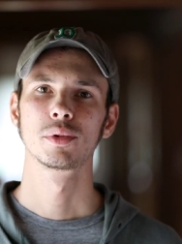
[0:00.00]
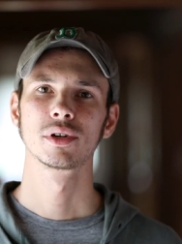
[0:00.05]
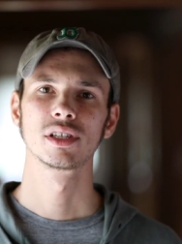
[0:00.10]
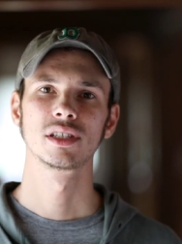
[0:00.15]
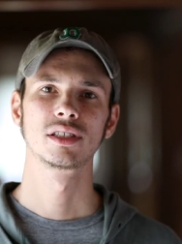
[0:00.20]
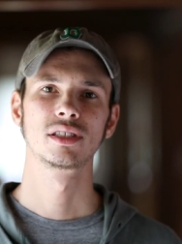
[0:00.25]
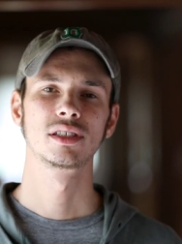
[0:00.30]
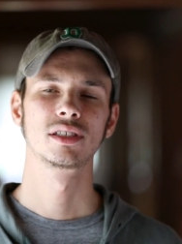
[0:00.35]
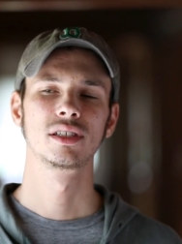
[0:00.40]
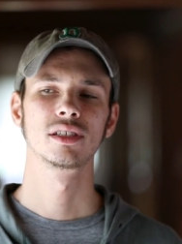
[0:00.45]
but
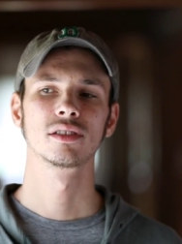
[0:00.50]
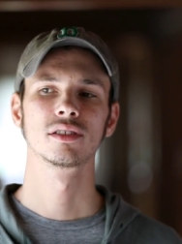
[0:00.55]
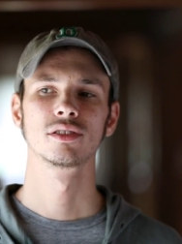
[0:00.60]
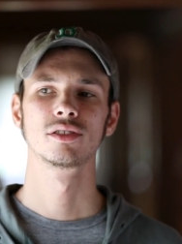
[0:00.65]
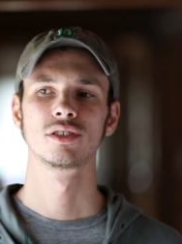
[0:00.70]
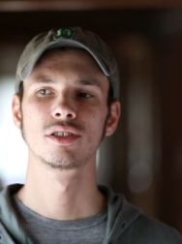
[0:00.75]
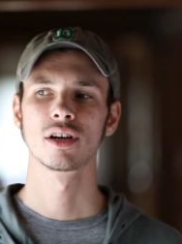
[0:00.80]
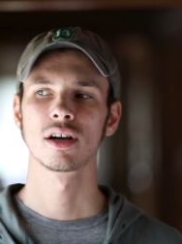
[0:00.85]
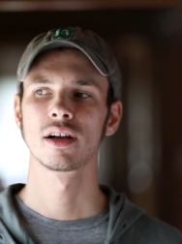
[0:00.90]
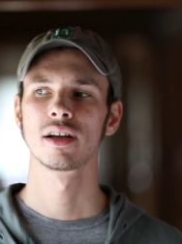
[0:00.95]
it's still
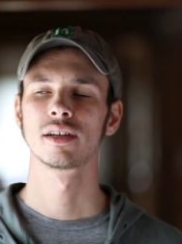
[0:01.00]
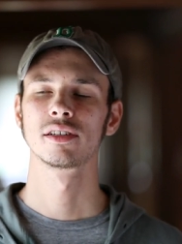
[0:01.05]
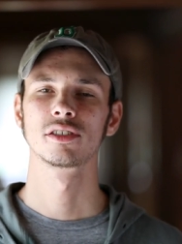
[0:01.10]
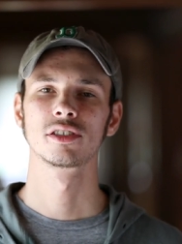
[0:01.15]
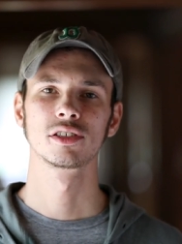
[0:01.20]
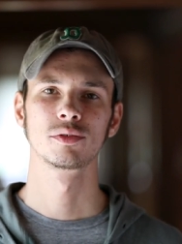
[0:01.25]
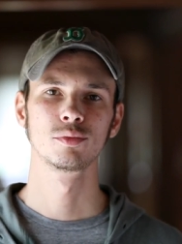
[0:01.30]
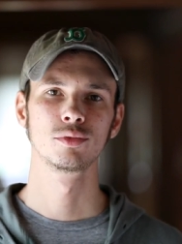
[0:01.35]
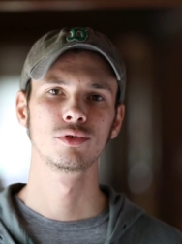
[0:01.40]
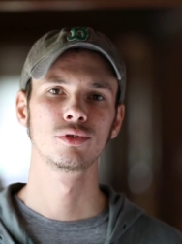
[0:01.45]
not as
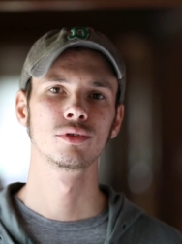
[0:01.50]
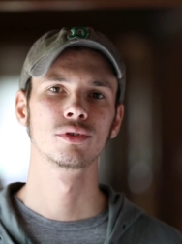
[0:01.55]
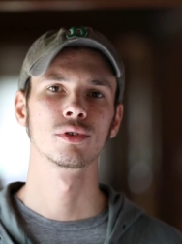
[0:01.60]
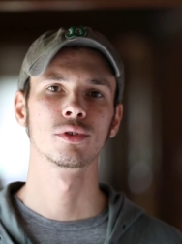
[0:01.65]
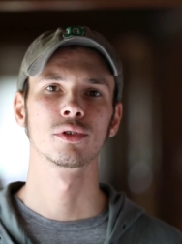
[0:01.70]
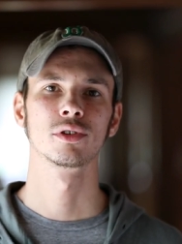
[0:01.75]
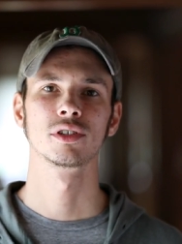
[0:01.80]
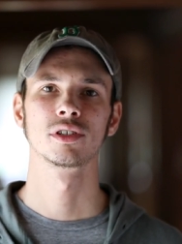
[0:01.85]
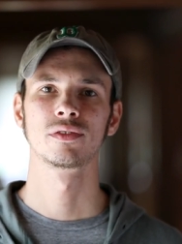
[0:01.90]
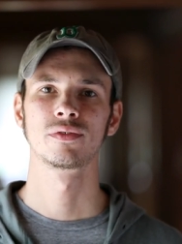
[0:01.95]
smooth
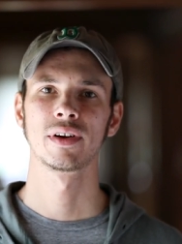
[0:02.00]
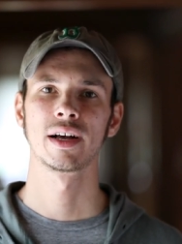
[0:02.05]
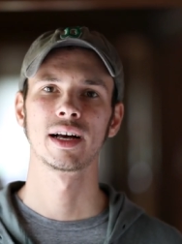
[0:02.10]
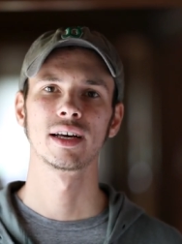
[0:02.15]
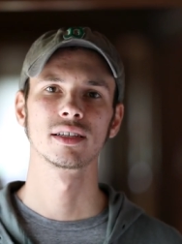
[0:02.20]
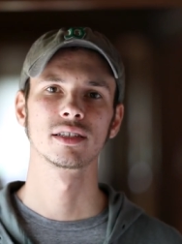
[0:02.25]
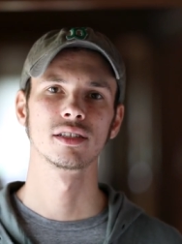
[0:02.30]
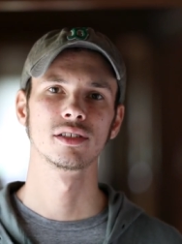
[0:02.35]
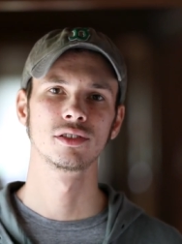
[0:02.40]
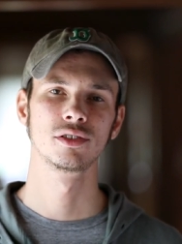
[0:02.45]
or as
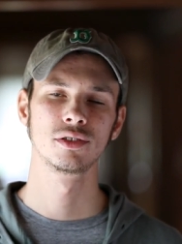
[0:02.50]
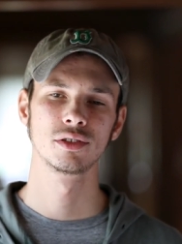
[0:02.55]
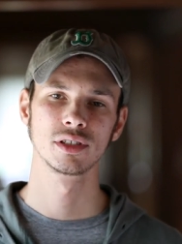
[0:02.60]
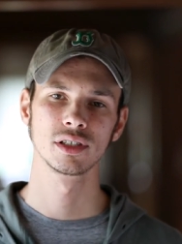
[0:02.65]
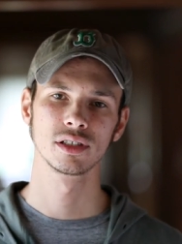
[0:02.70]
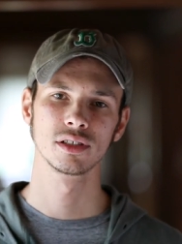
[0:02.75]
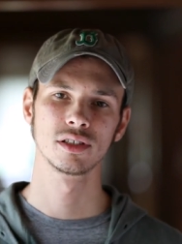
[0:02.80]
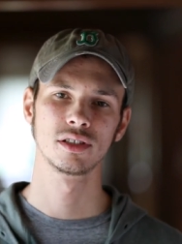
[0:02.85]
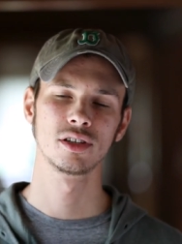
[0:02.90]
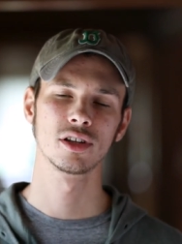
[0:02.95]
fast as
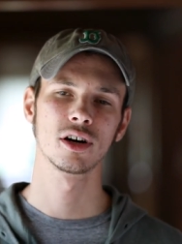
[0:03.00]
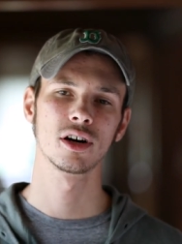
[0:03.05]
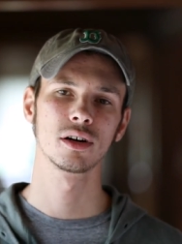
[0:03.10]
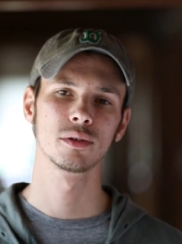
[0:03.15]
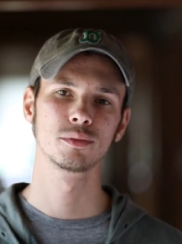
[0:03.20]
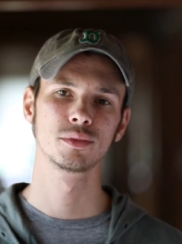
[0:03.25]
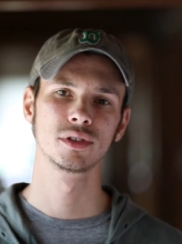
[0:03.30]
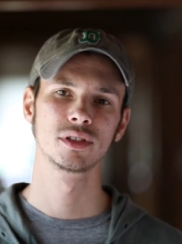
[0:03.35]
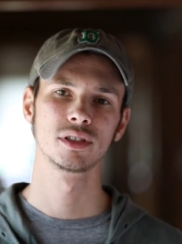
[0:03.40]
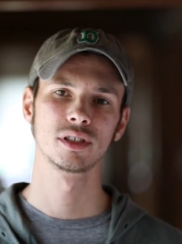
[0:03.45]
using the
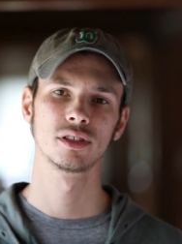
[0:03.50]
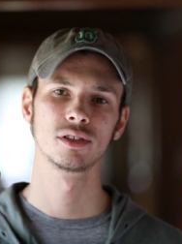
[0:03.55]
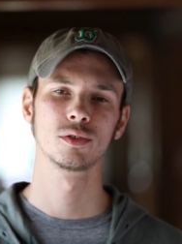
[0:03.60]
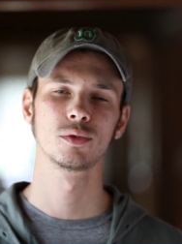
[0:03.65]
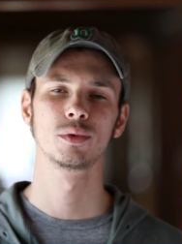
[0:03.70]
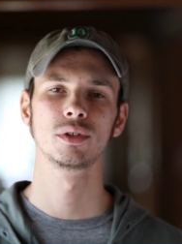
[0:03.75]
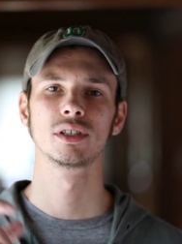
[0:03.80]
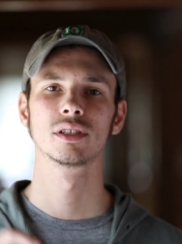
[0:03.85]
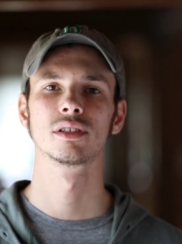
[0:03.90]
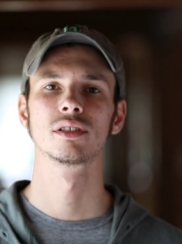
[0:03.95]
knobs and the
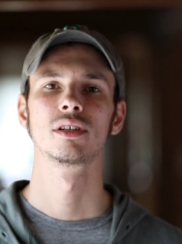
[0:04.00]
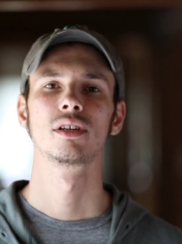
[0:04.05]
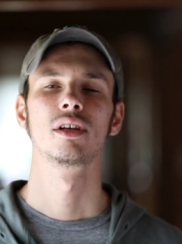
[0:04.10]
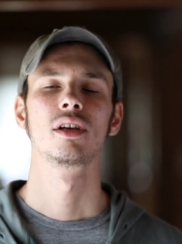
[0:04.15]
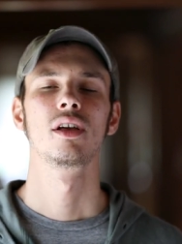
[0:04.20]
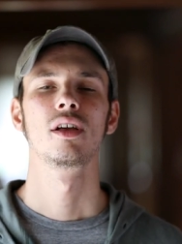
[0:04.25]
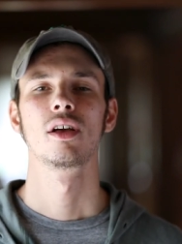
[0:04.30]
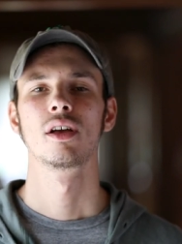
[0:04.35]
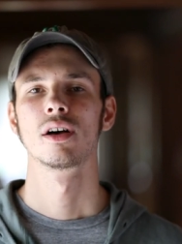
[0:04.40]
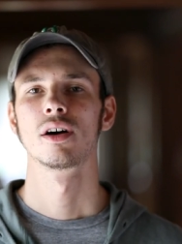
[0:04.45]
wheel
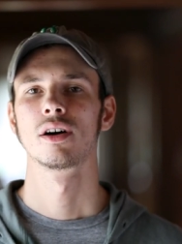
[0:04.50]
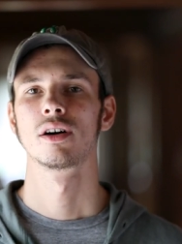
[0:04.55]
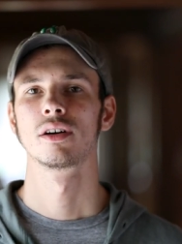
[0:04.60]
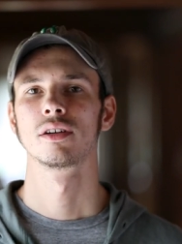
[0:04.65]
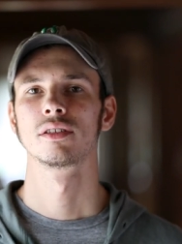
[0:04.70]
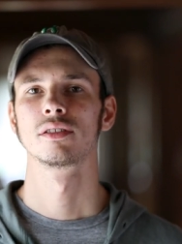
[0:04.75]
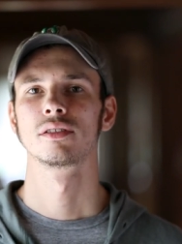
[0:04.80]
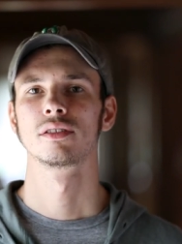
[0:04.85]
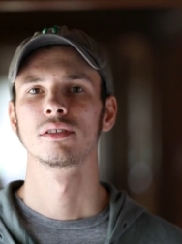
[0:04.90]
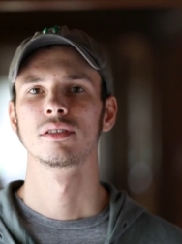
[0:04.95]

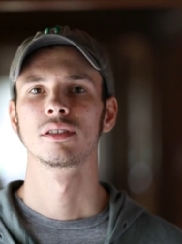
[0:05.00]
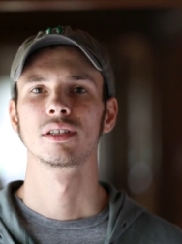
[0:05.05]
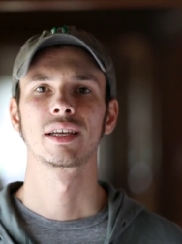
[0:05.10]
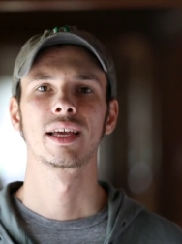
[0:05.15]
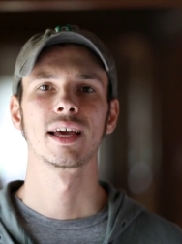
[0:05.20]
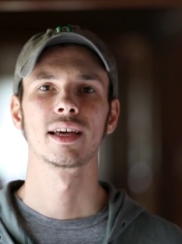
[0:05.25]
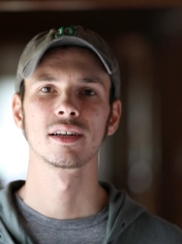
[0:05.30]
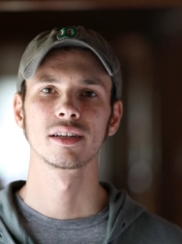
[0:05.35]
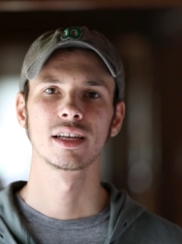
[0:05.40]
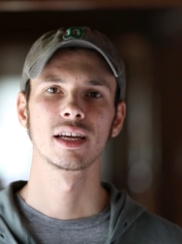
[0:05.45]
on the
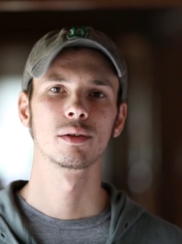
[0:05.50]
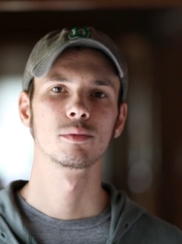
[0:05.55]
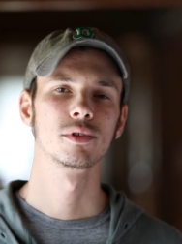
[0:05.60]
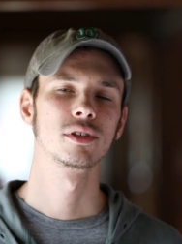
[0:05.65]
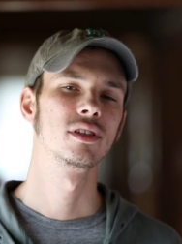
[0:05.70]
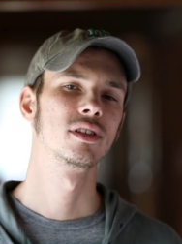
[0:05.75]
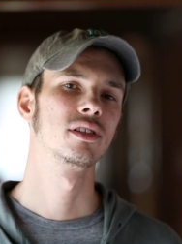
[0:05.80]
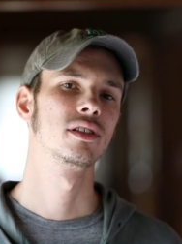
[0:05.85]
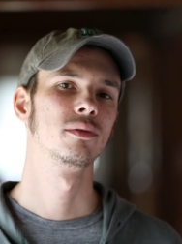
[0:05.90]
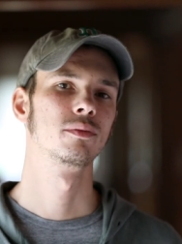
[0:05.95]
Canon camera
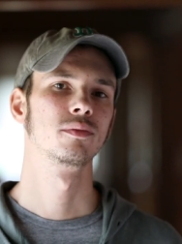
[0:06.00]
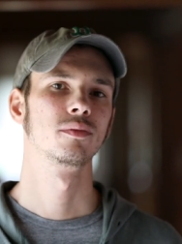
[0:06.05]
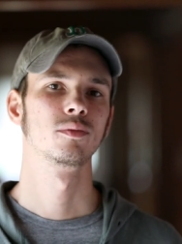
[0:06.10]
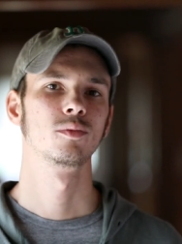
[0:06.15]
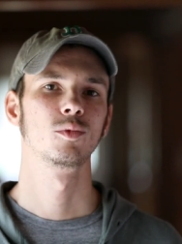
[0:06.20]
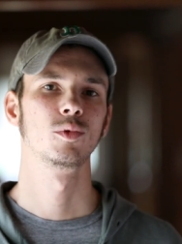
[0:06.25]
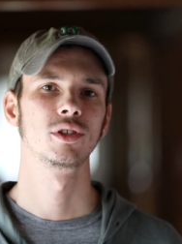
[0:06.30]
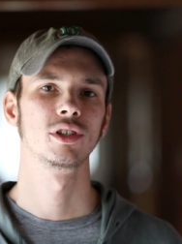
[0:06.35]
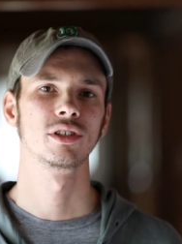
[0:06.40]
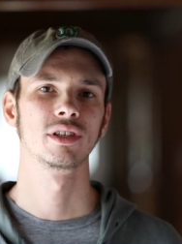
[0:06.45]
system
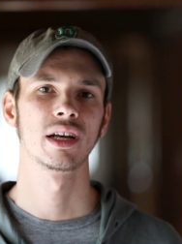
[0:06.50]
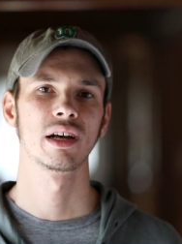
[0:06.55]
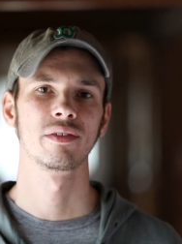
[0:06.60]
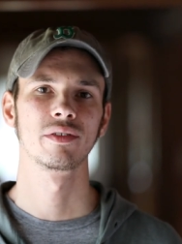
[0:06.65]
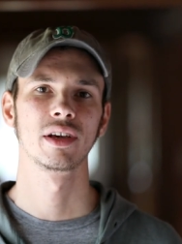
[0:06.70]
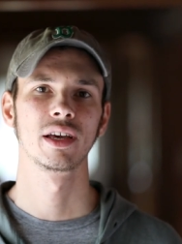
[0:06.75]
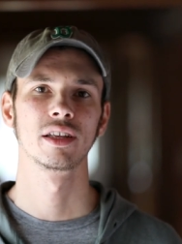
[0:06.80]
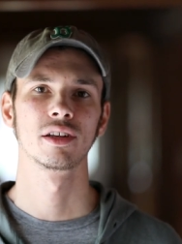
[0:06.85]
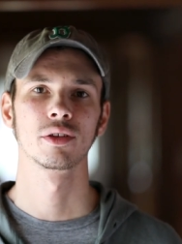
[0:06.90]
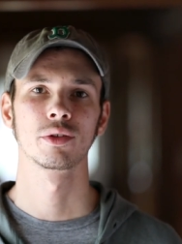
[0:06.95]
when you're
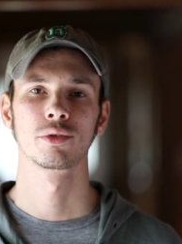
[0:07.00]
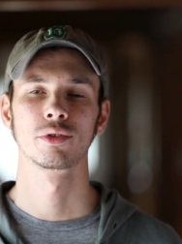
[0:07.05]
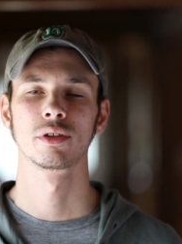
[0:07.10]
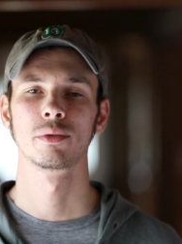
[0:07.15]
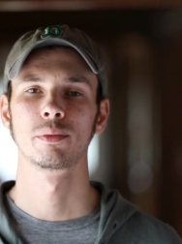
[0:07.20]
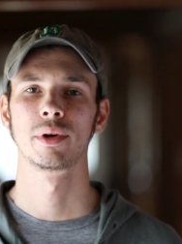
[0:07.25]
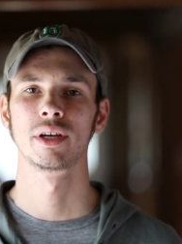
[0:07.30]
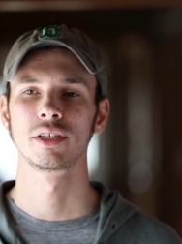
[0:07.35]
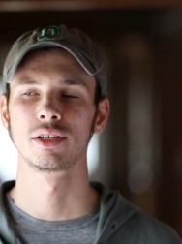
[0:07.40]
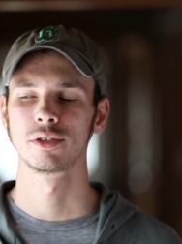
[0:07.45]
navigating through
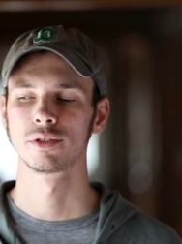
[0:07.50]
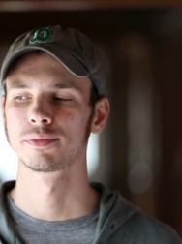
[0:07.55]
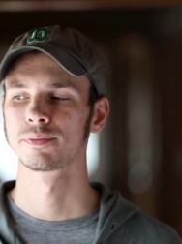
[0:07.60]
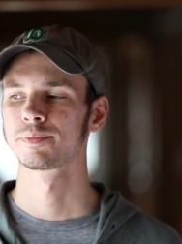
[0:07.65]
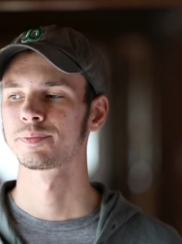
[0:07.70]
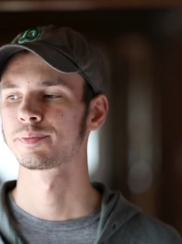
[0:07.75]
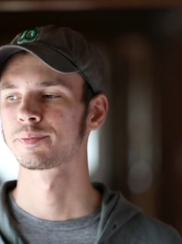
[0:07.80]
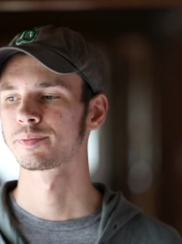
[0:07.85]
the menu.